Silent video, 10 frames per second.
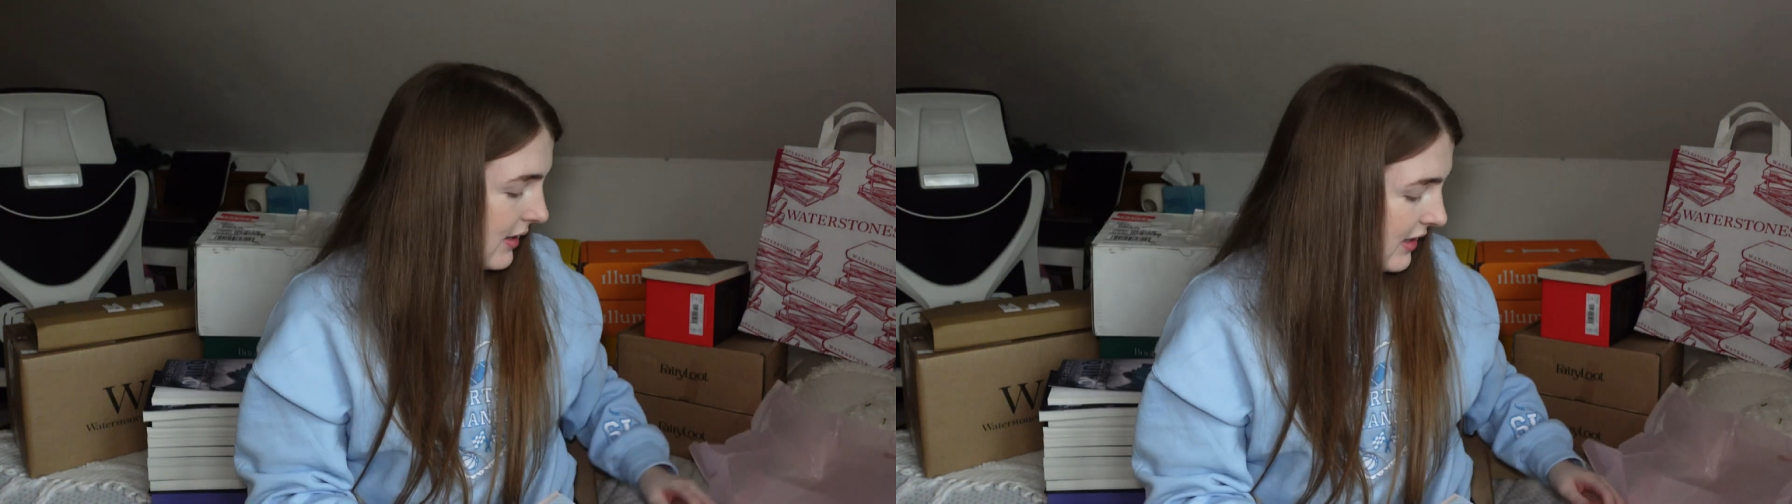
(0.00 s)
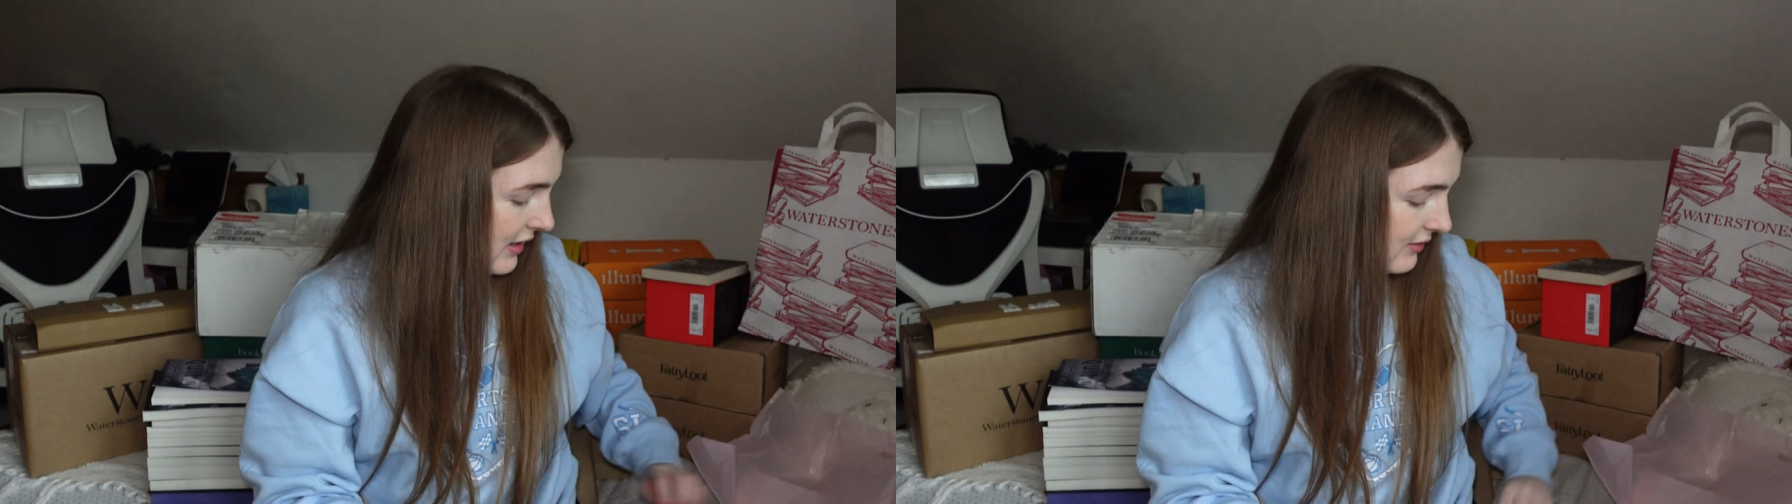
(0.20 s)

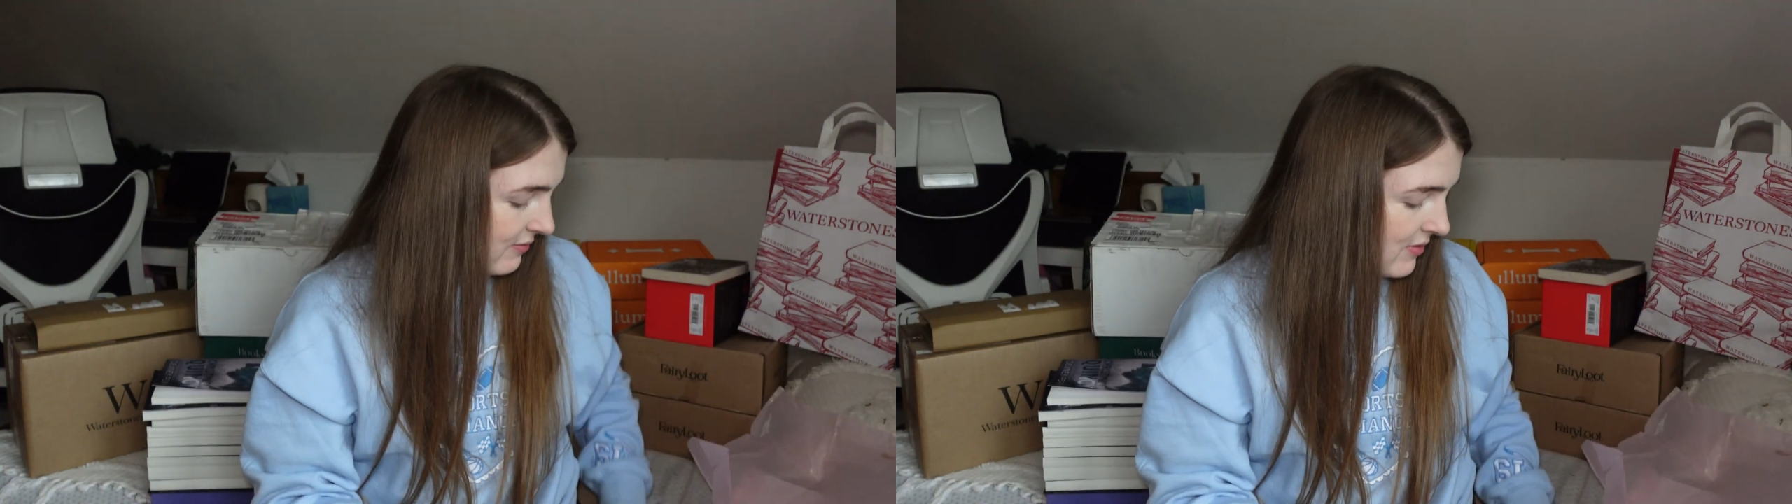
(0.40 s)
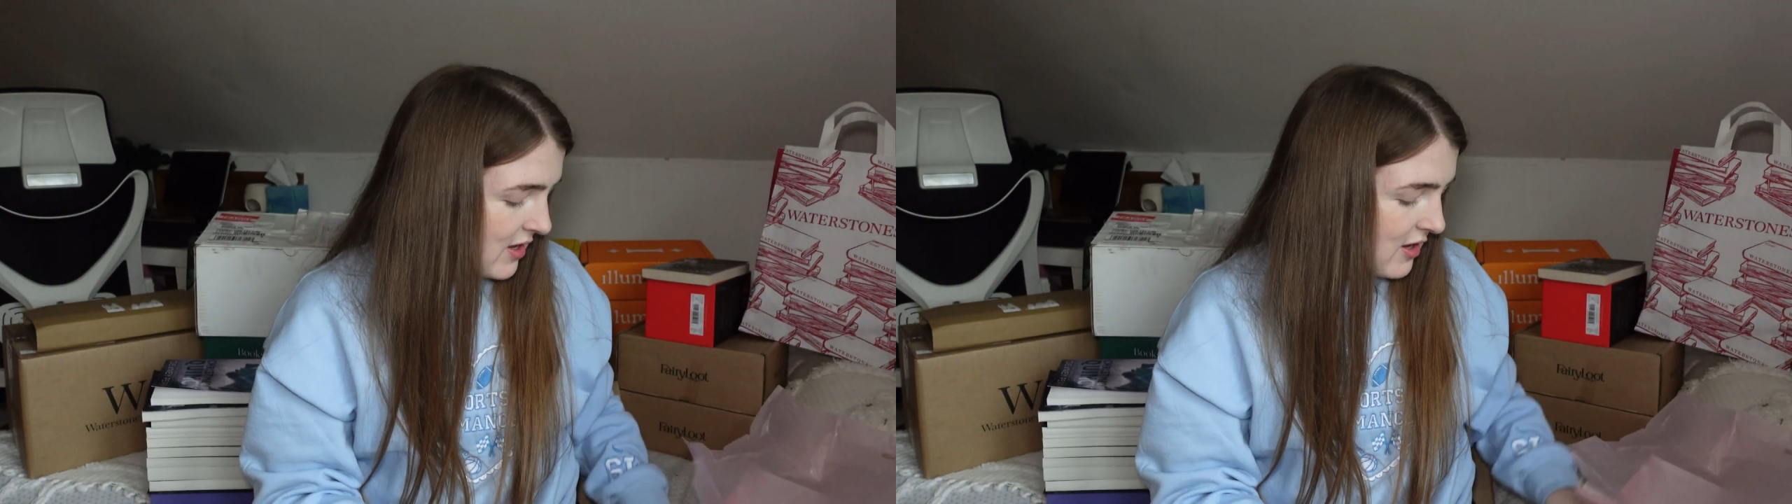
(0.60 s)
And then
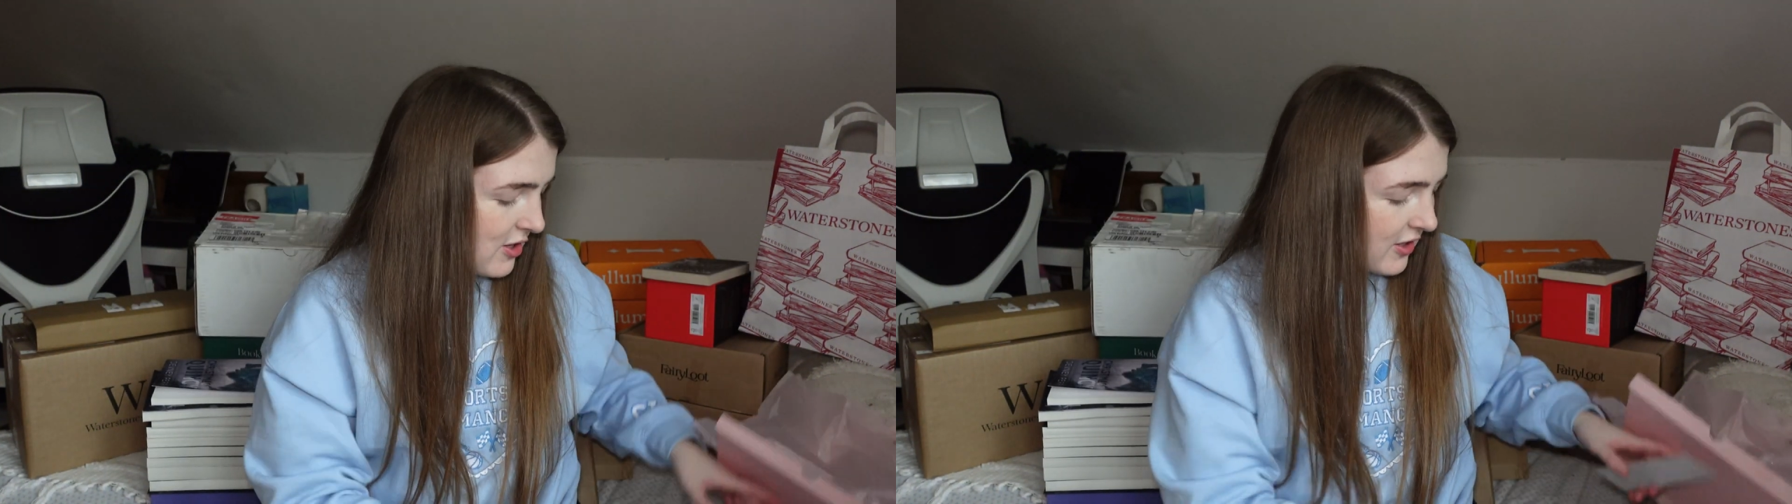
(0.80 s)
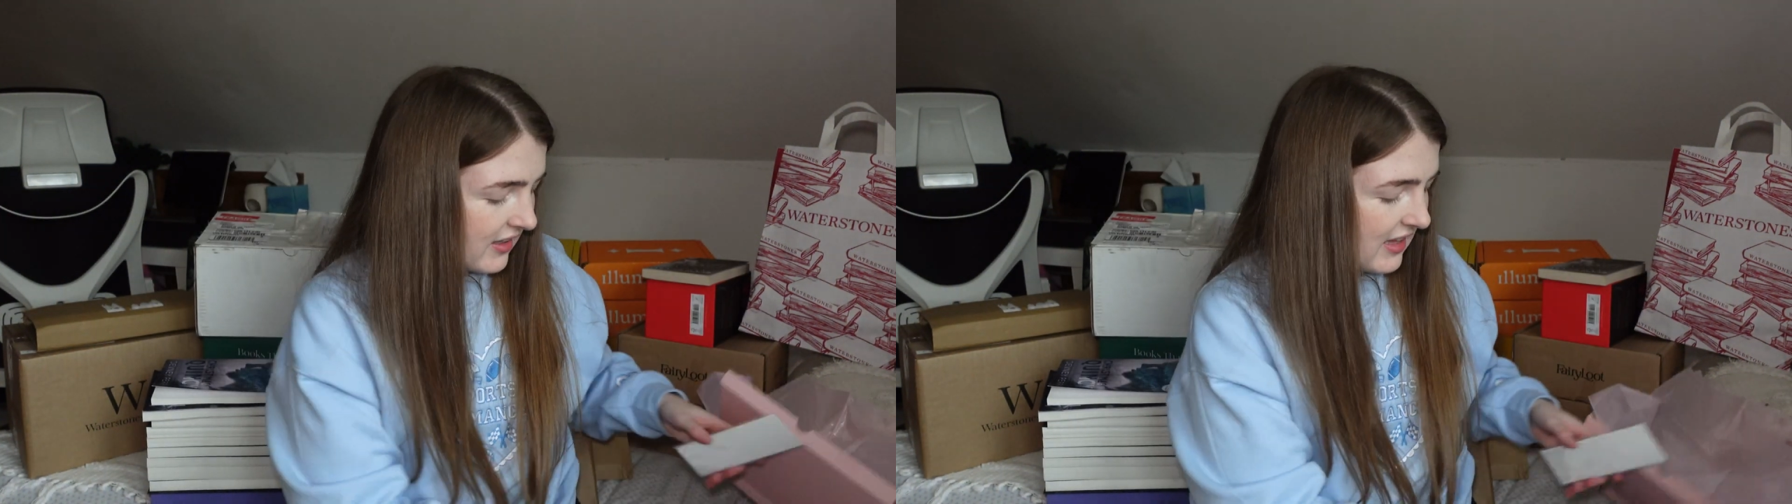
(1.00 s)

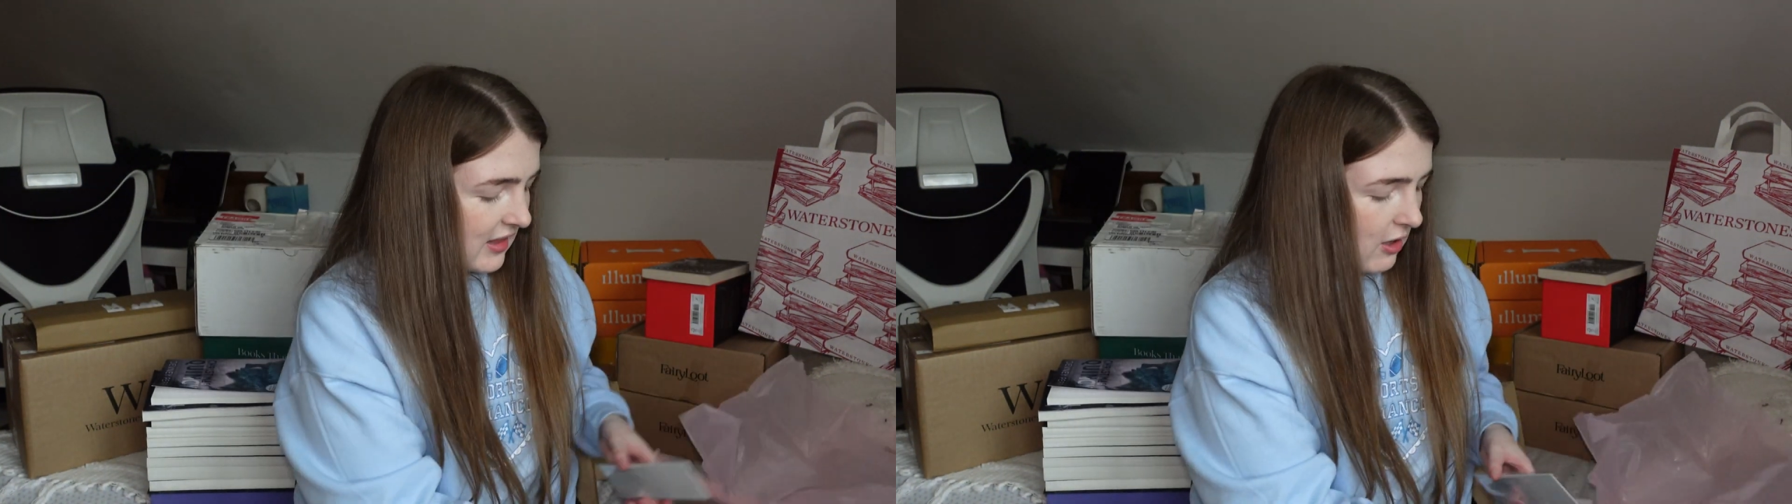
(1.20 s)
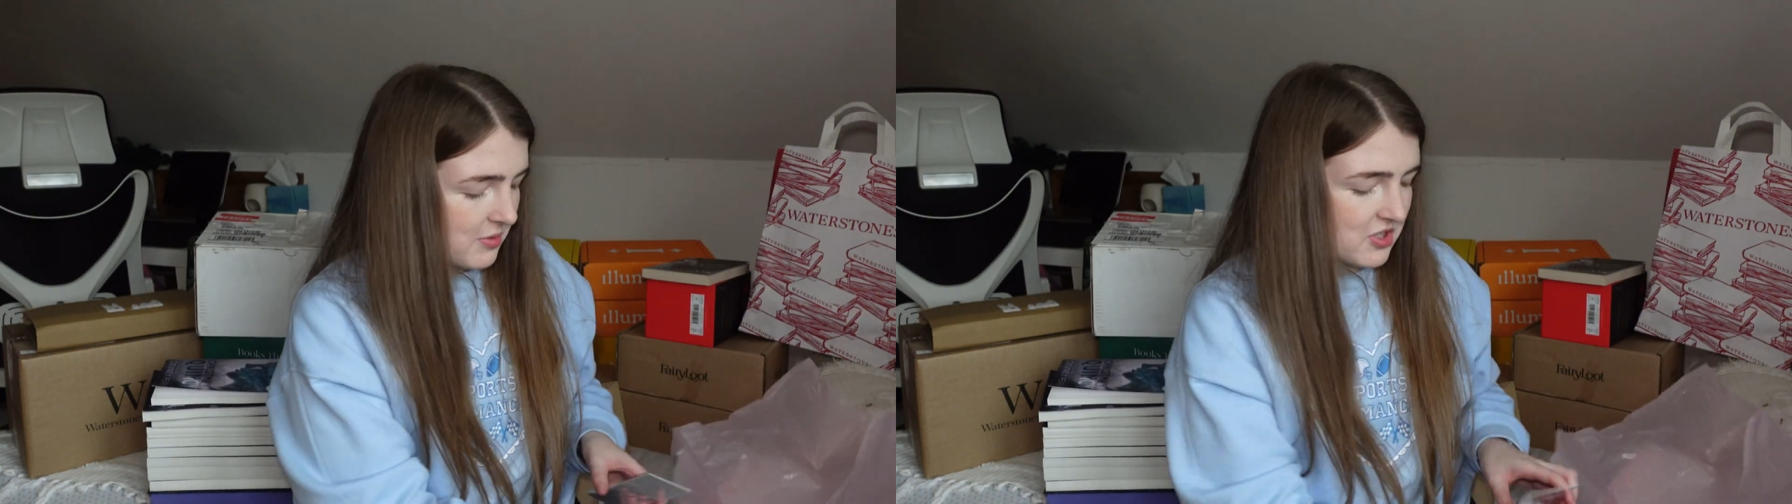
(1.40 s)
you can get
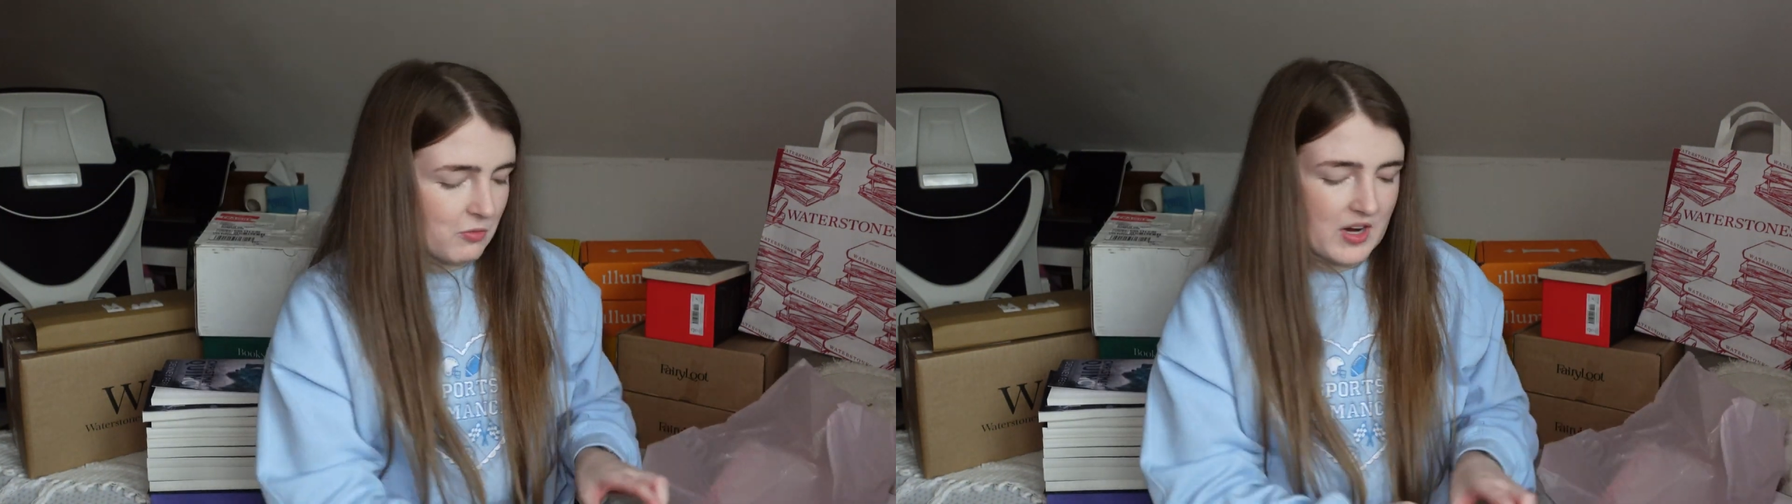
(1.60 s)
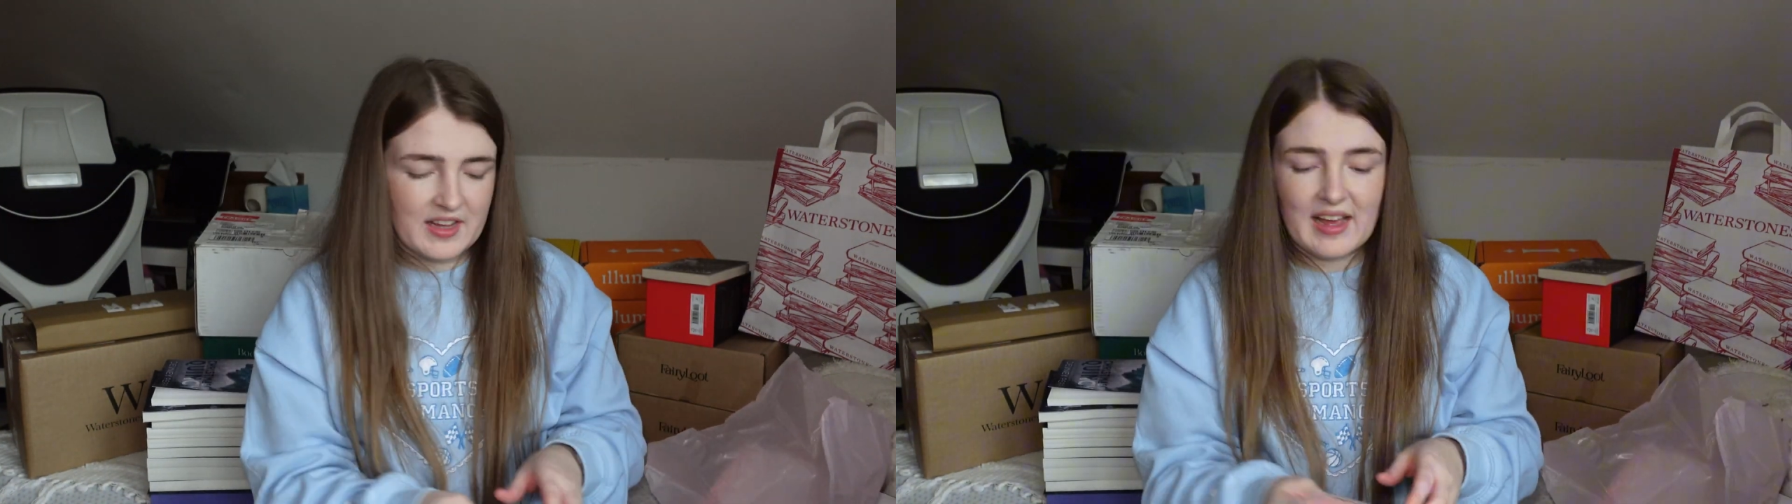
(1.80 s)
the option
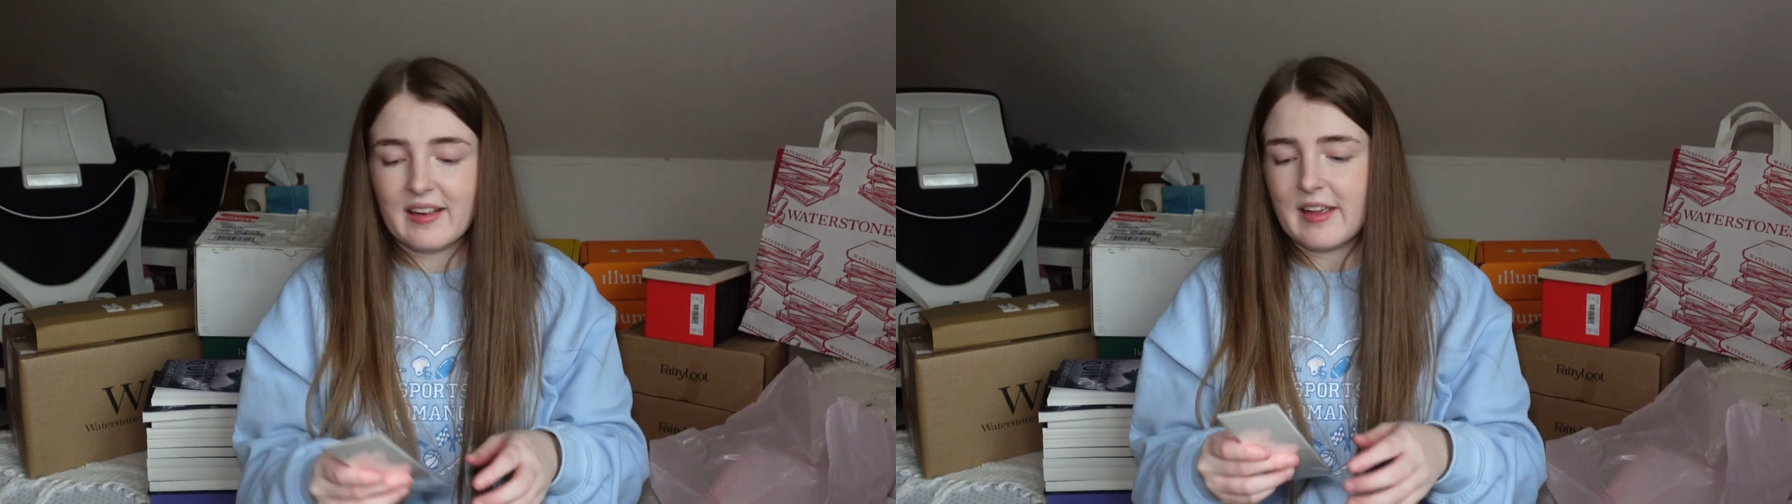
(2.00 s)
where you can